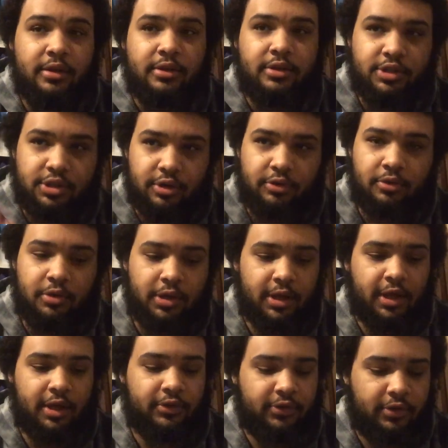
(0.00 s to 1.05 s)

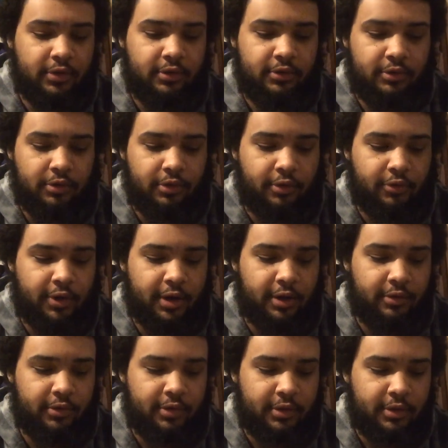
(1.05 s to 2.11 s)
showcase to the
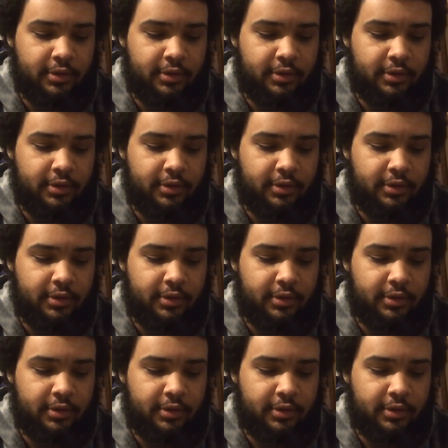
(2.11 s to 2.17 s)
crowd.